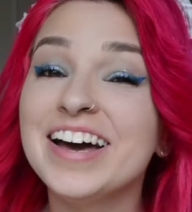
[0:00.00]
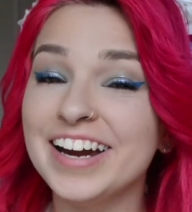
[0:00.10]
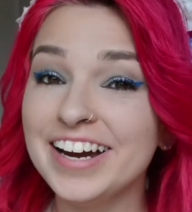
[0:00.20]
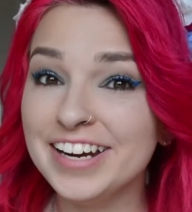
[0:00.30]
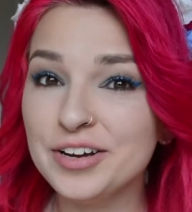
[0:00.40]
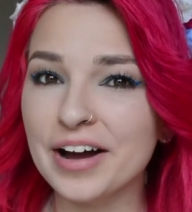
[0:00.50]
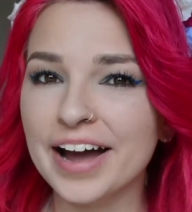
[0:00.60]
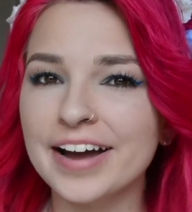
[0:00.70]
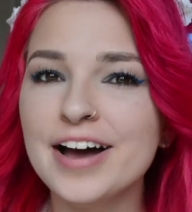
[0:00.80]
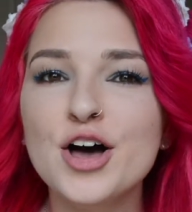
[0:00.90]

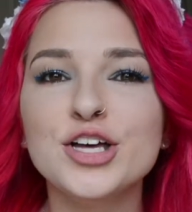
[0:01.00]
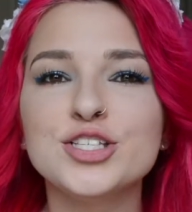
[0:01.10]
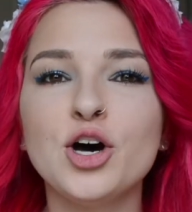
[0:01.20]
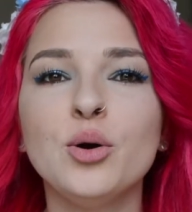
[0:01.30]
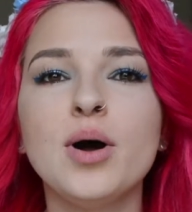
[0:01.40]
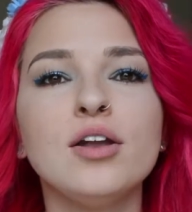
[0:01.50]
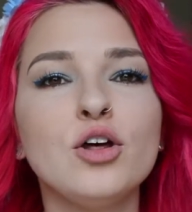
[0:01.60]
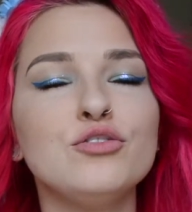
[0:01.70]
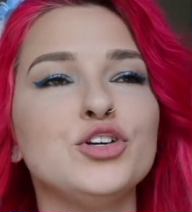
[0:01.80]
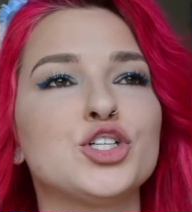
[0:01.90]
Anyway, so a
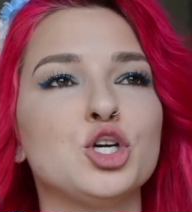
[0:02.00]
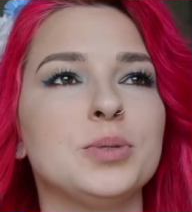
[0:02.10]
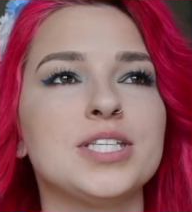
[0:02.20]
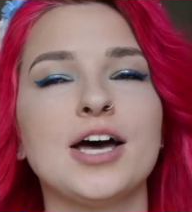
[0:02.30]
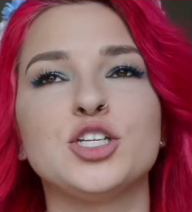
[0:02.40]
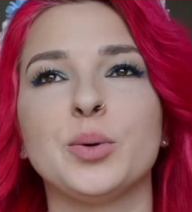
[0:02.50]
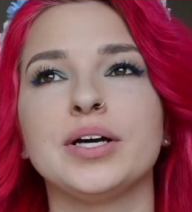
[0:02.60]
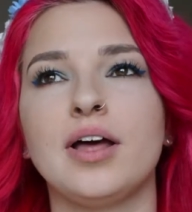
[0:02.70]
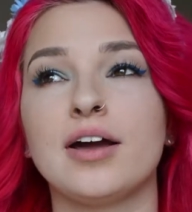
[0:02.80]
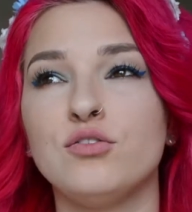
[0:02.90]
lot of YouTubers are doing
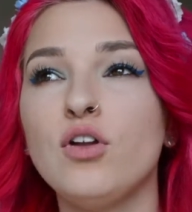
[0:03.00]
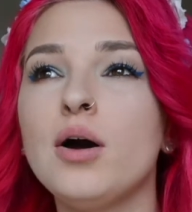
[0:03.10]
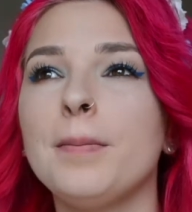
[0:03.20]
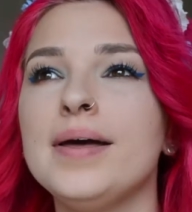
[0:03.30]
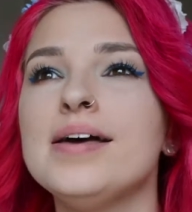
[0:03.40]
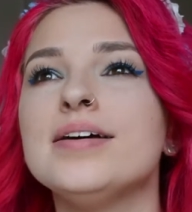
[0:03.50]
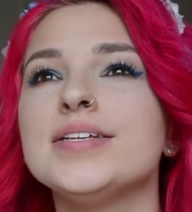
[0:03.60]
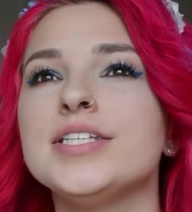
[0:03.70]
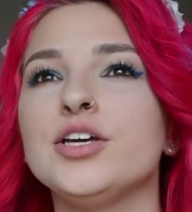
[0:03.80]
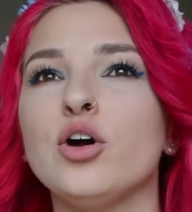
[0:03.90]
like
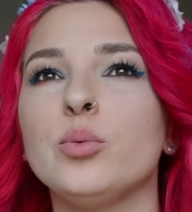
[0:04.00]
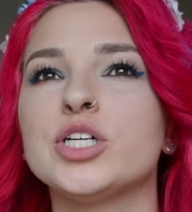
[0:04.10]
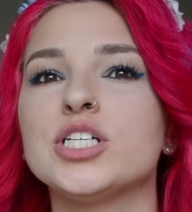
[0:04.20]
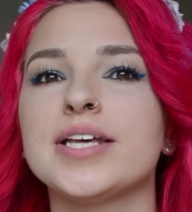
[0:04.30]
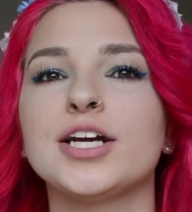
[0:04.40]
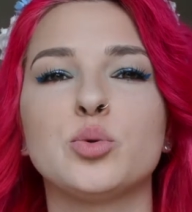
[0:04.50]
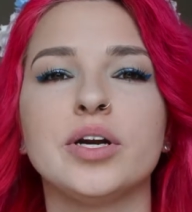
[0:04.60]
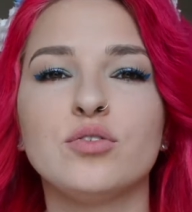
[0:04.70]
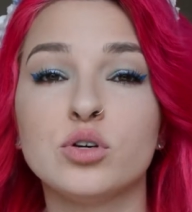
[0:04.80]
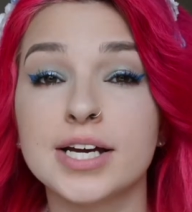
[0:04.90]
Vlogmas, you know, which is like
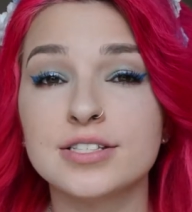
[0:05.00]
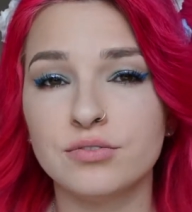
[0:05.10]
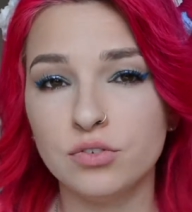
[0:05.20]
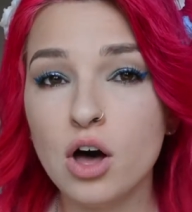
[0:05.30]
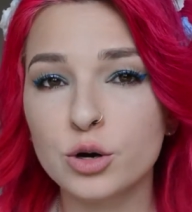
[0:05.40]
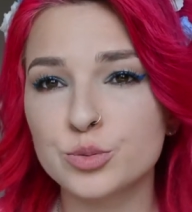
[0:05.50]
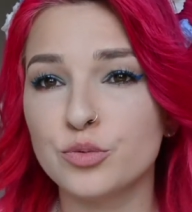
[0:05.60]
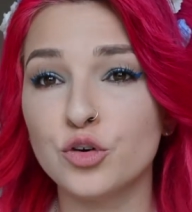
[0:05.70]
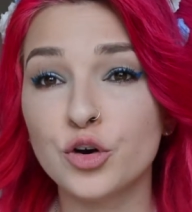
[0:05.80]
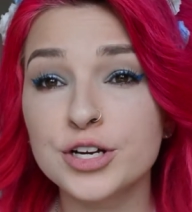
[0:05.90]
24 days of vlogs
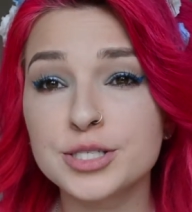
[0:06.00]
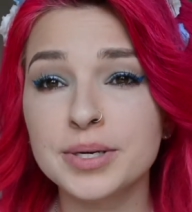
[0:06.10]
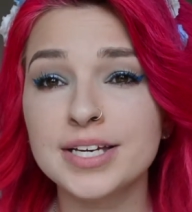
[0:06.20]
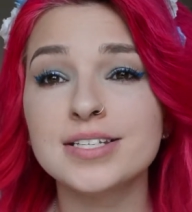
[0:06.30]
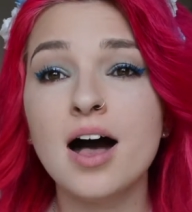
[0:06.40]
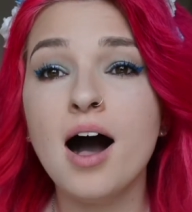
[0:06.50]
before Christmas.